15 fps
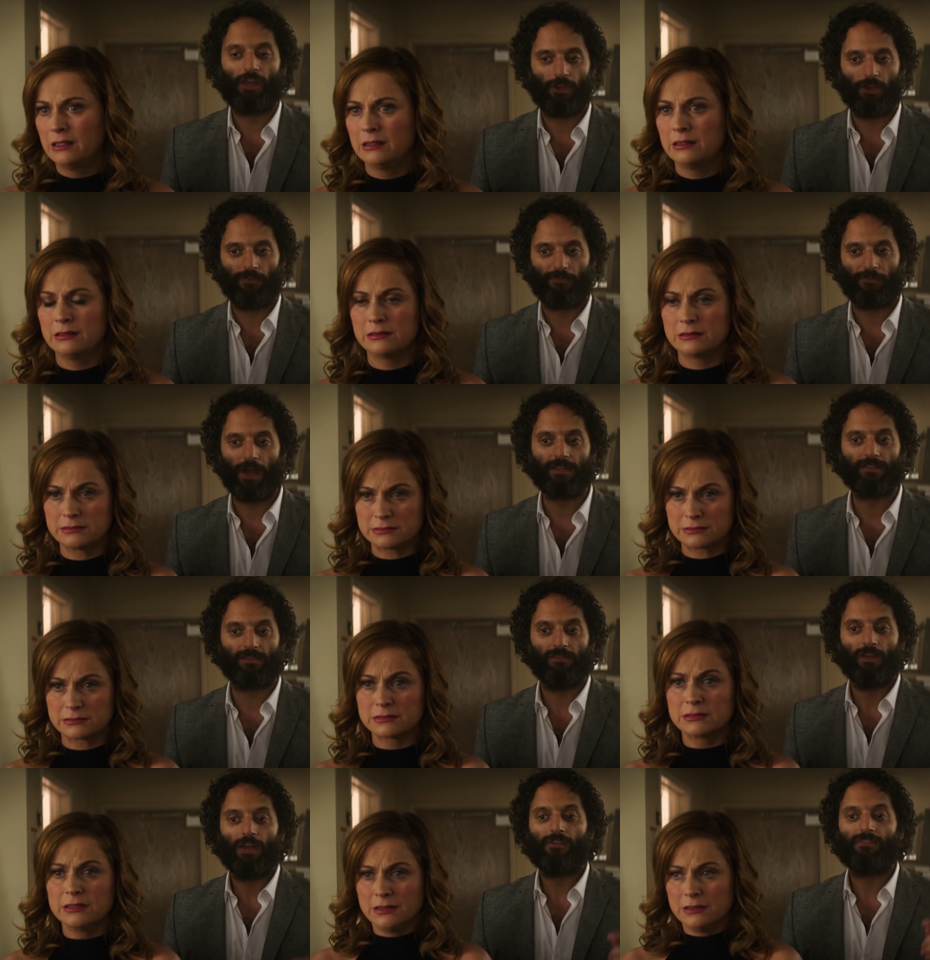Speaker 1: Tell your
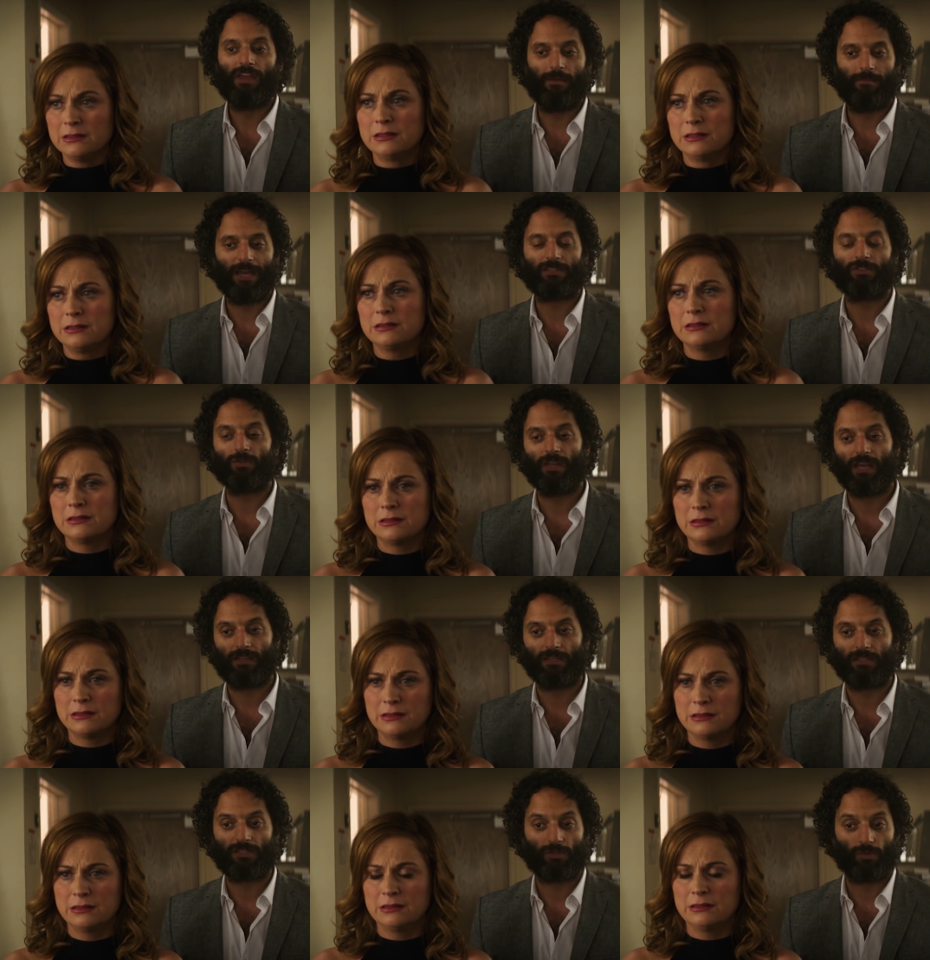friends if they mess with
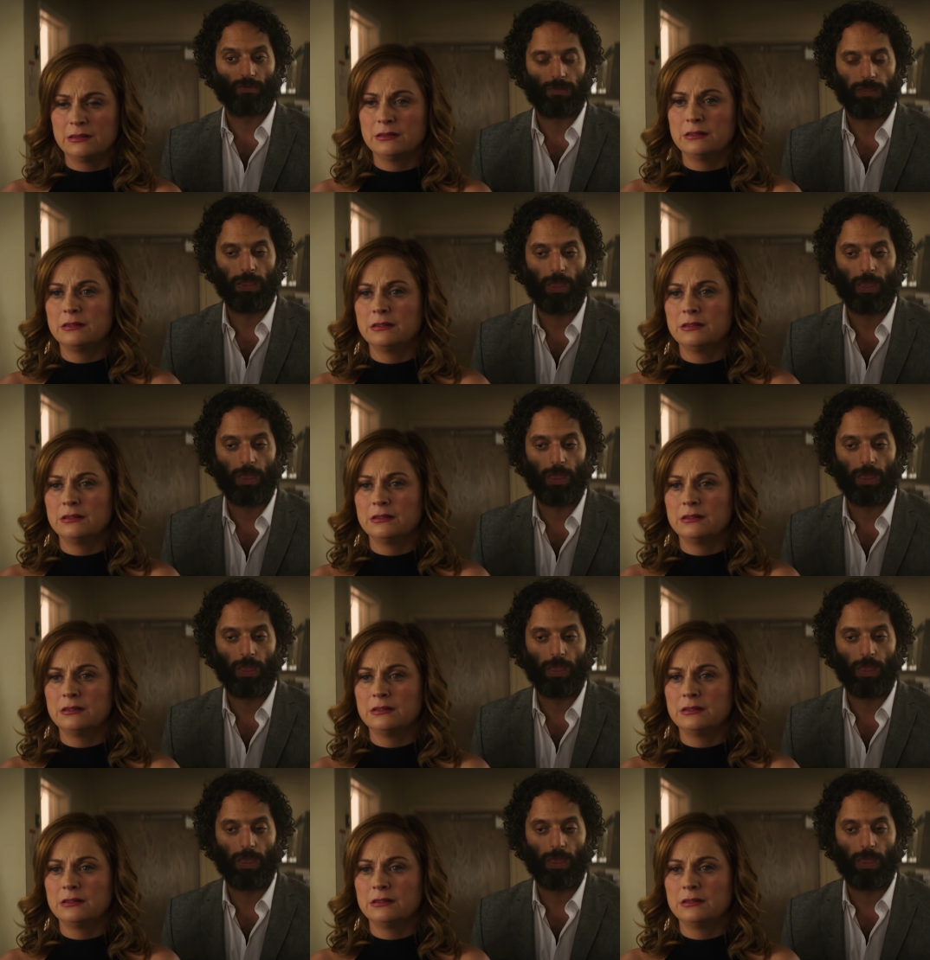that, this is what